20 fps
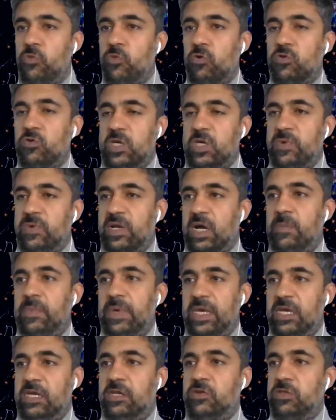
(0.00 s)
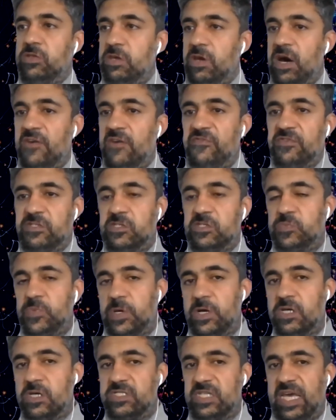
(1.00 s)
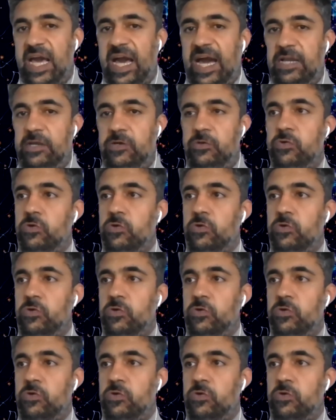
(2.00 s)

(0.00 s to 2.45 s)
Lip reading: Those that were coming into the offices because they had